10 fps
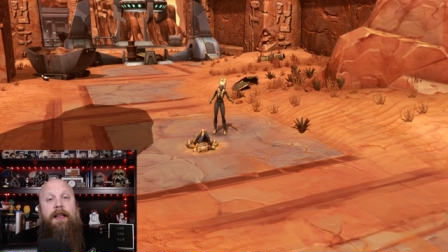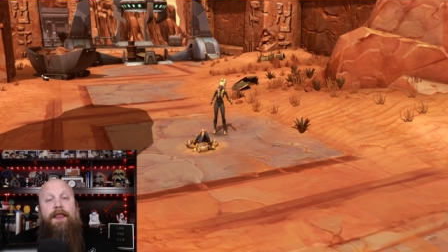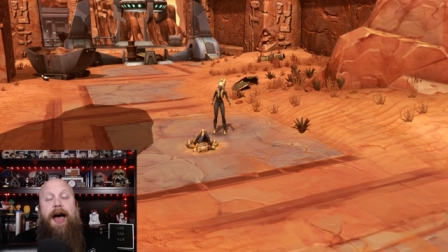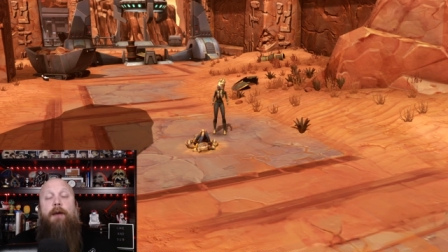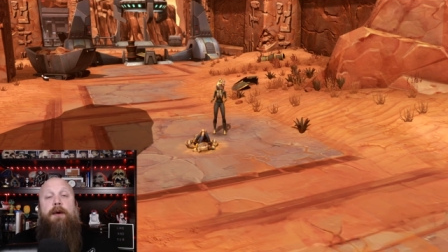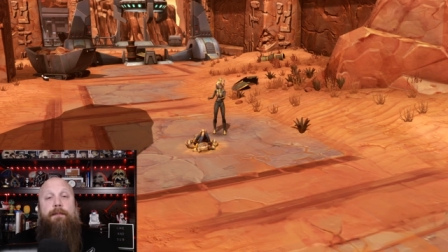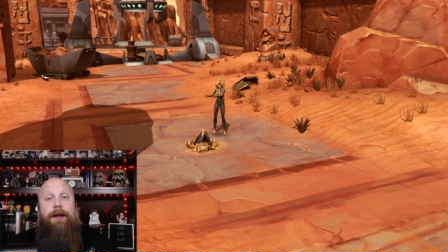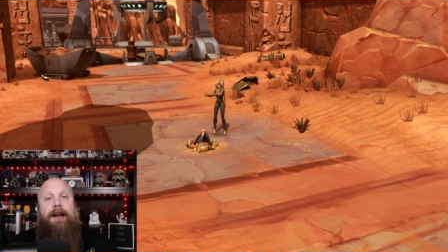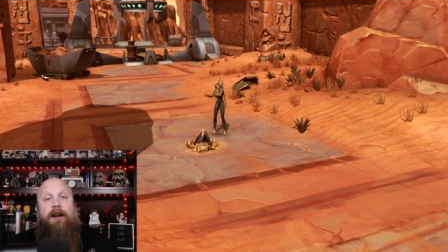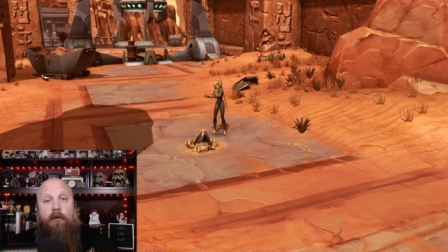That would
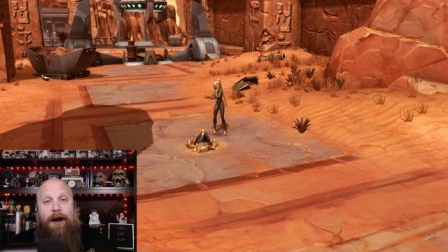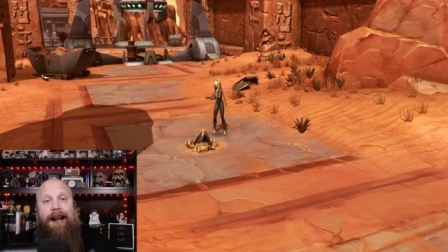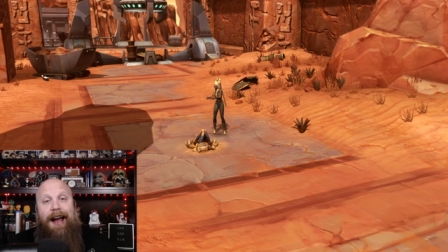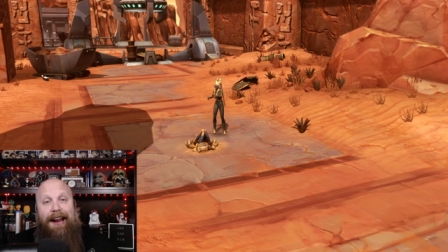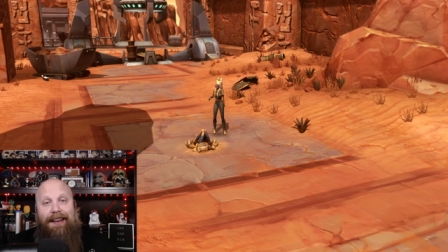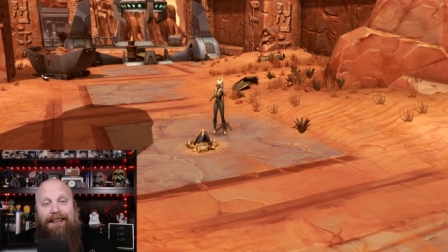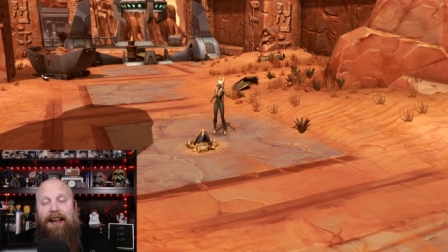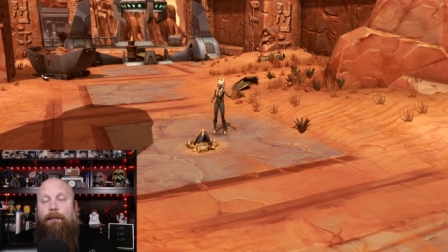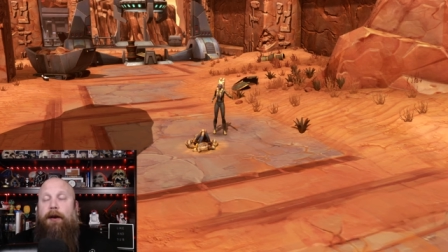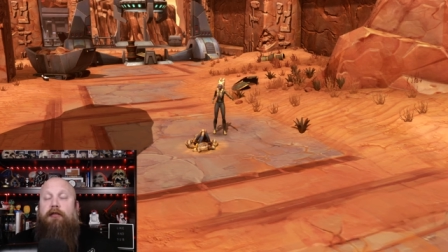be a great
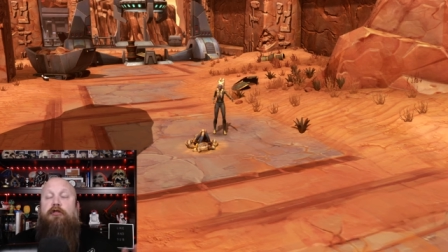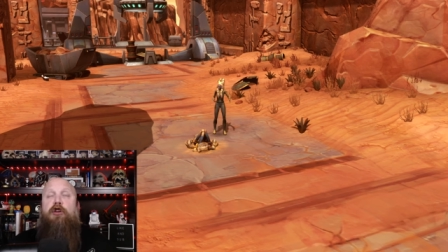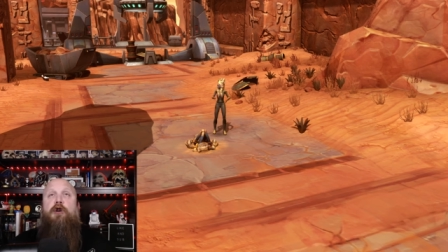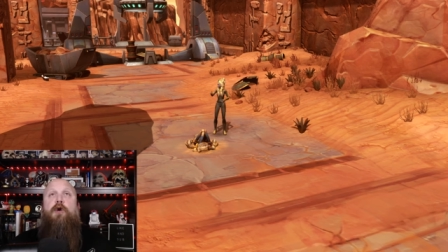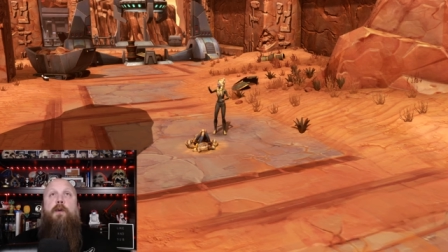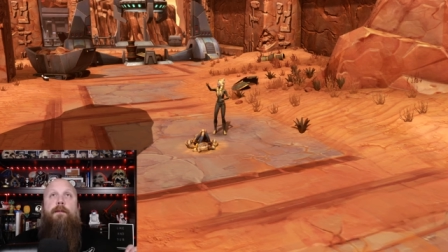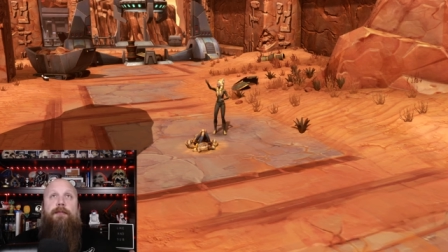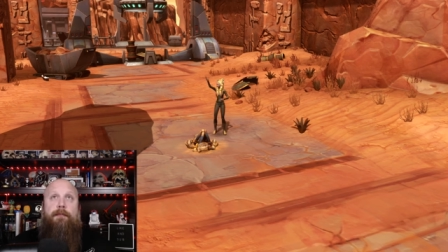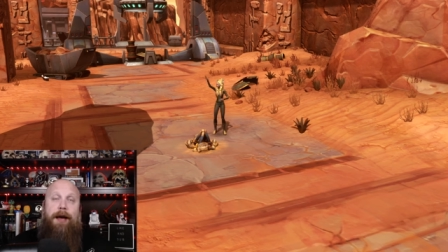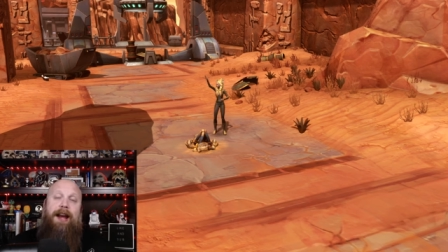idea, but too
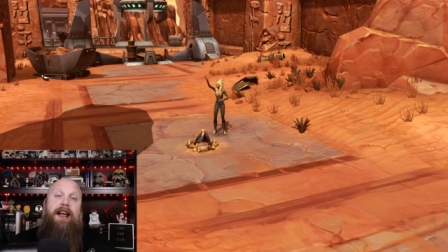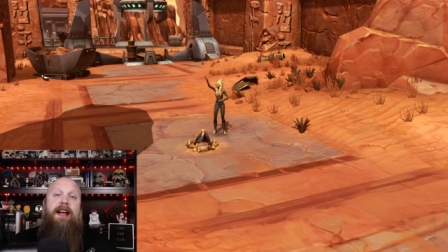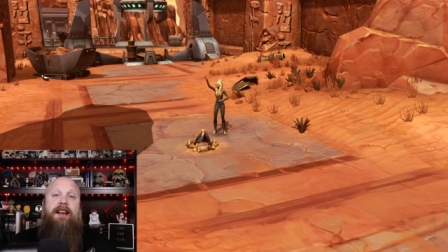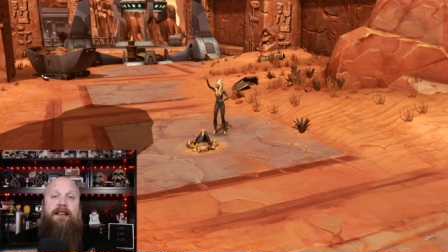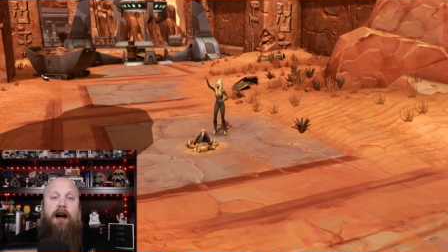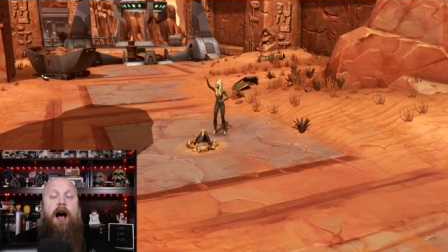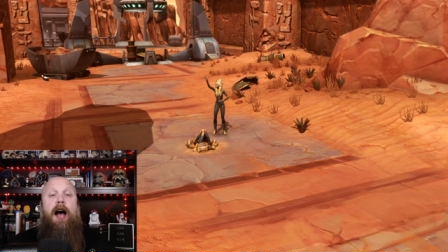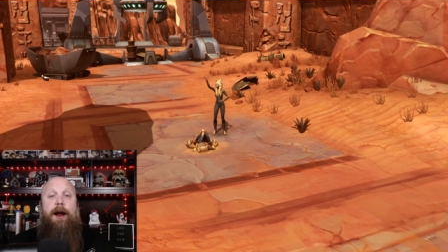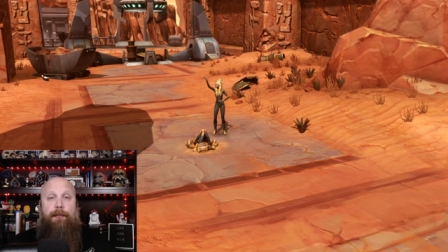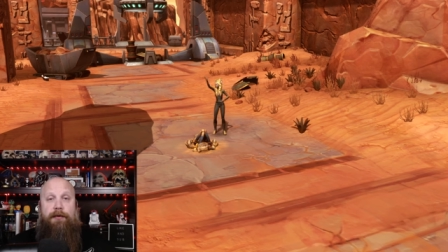many
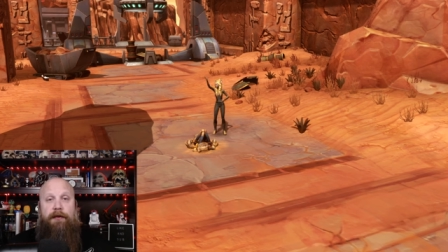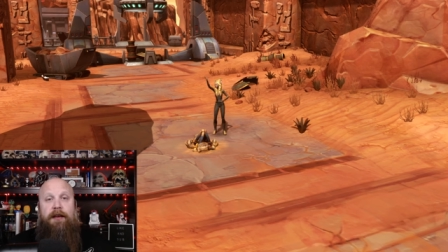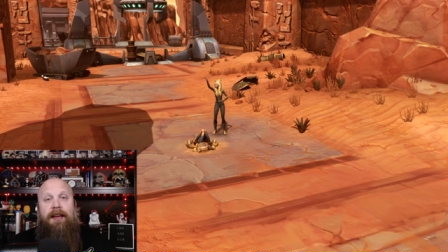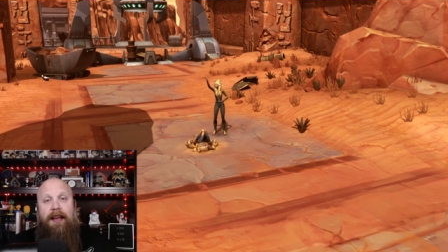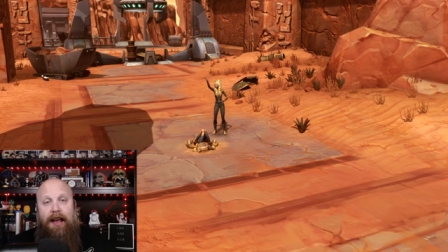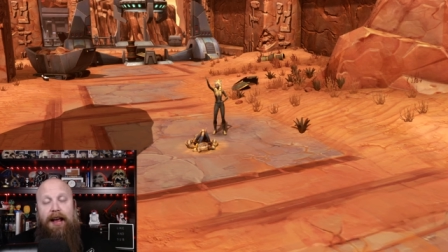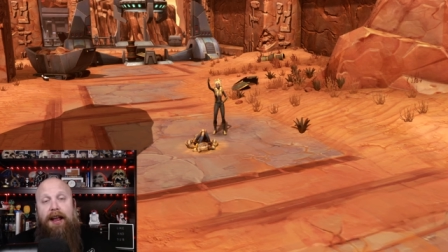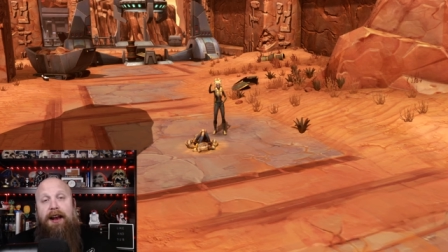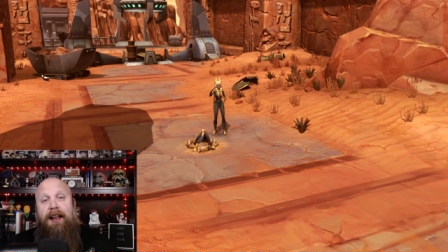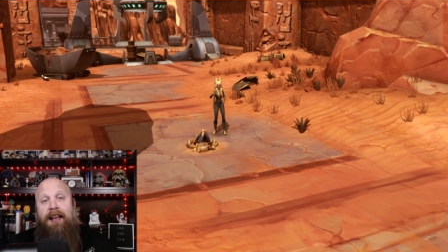times
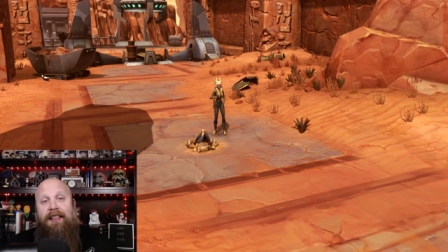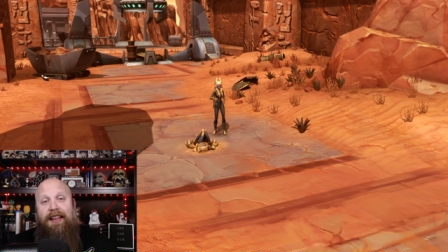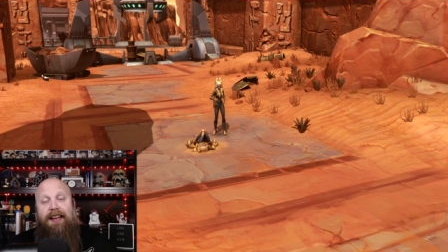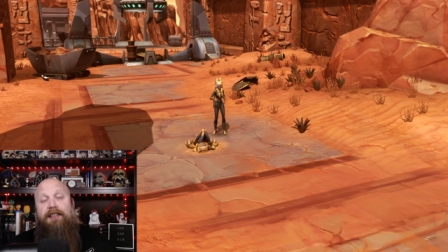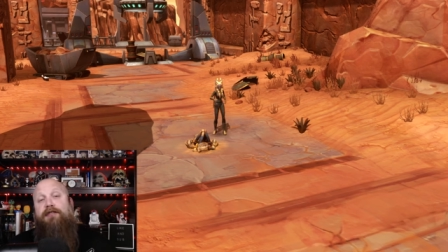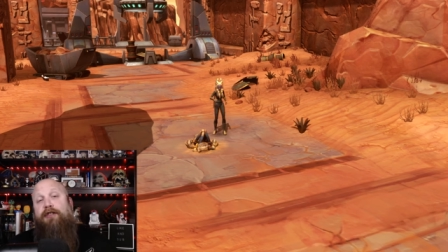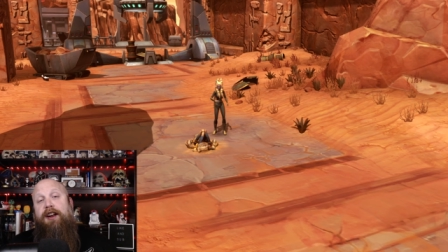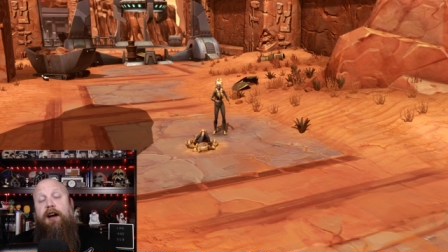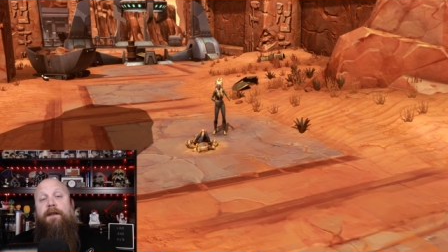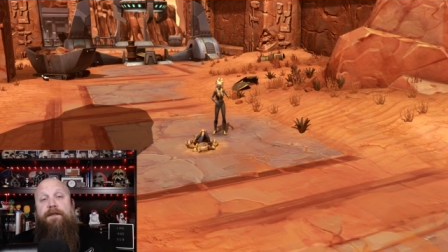in the
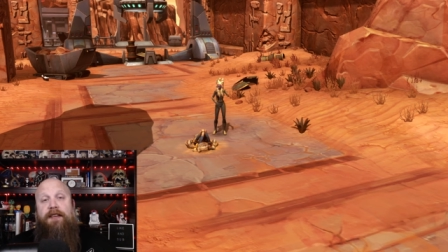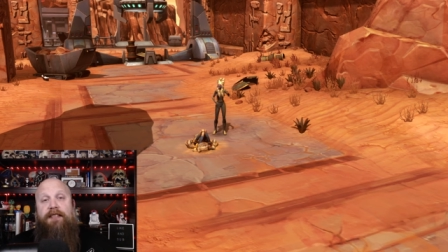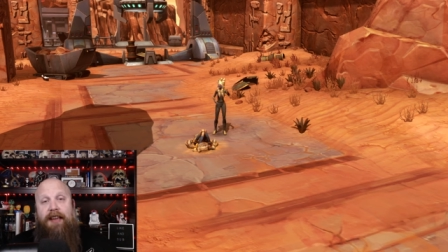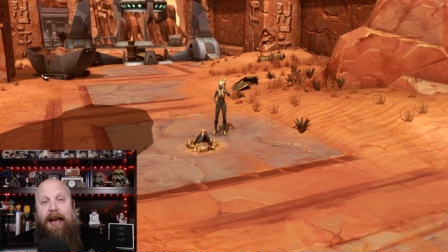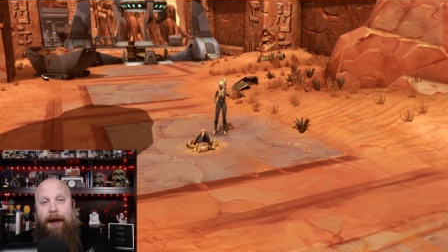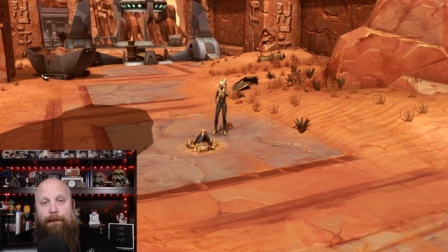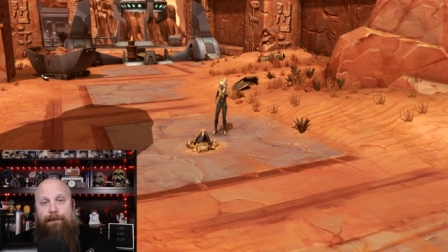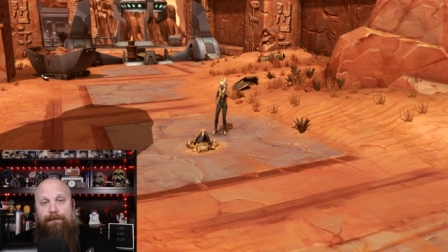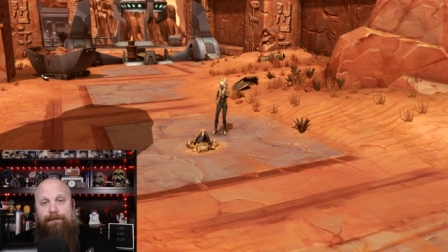history of this game